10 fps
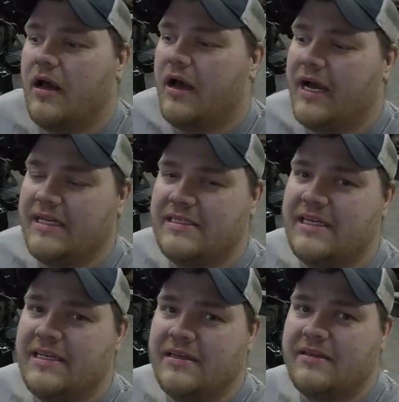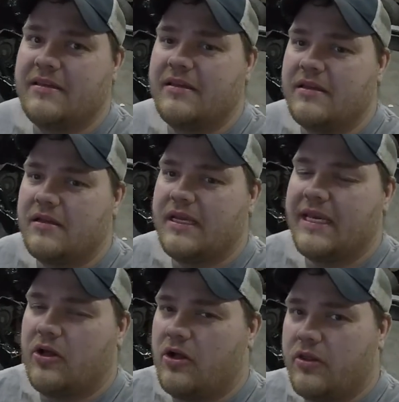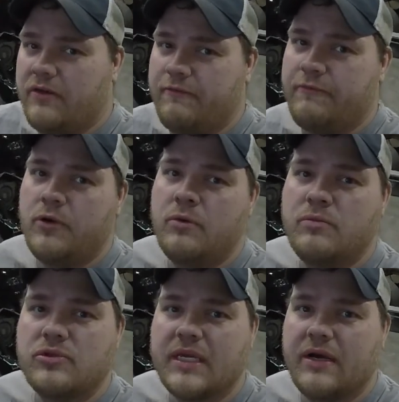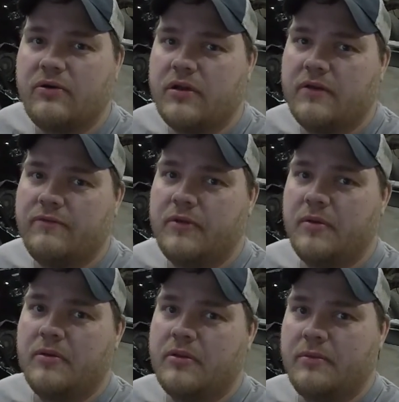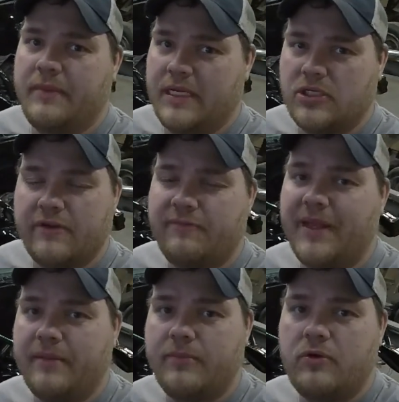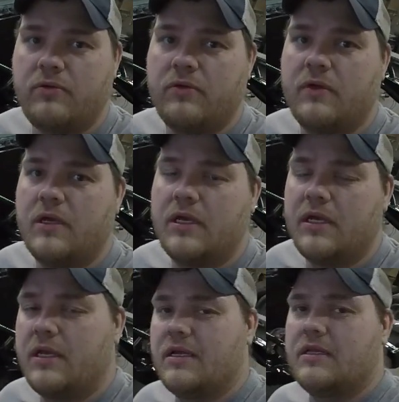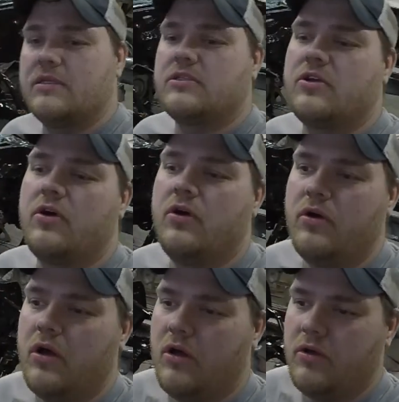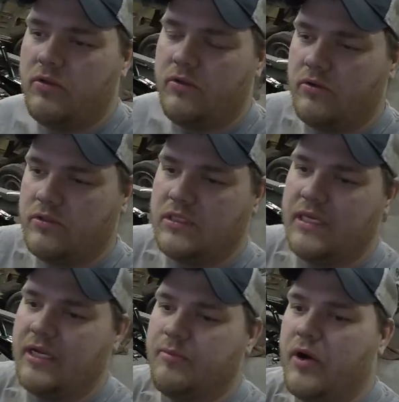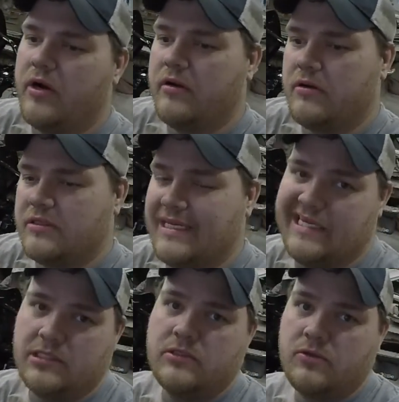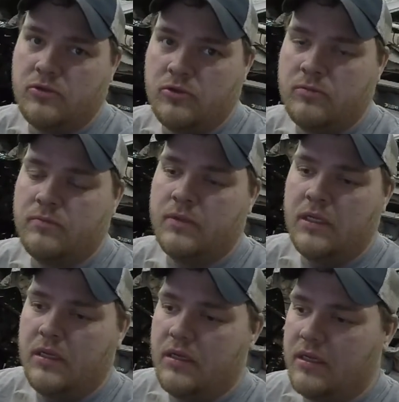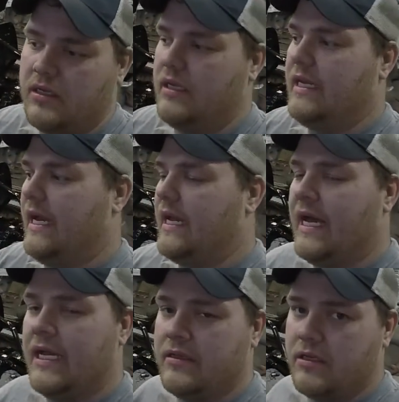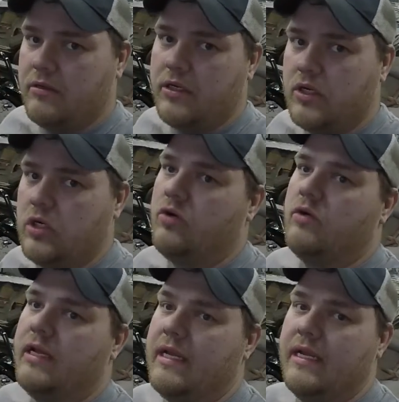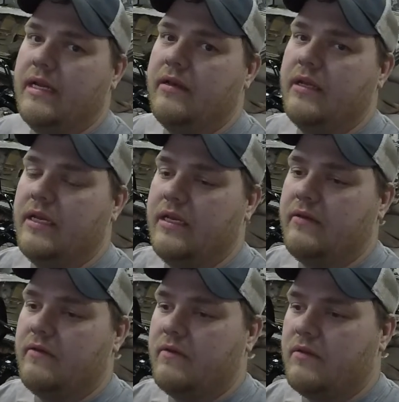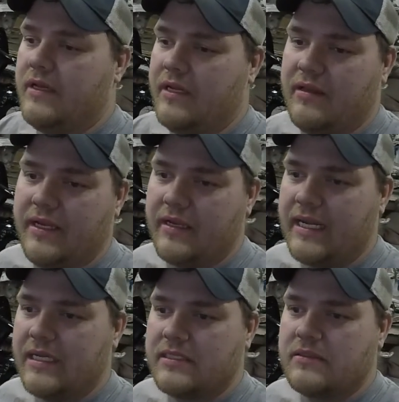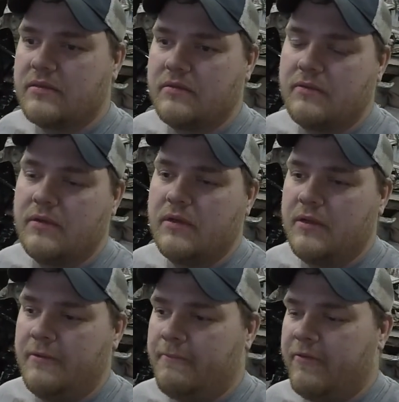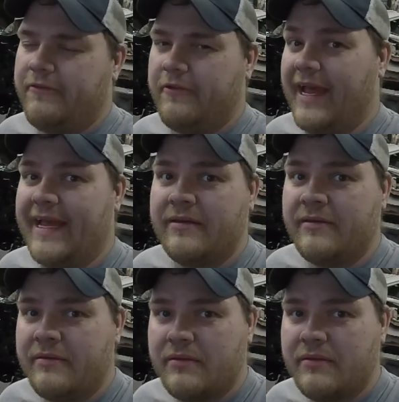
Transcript: I didn't get all the fumes out of the makeshift paint booth. So all those like particles, I assume, got on the clear coat and it let it, like, I guess, flatten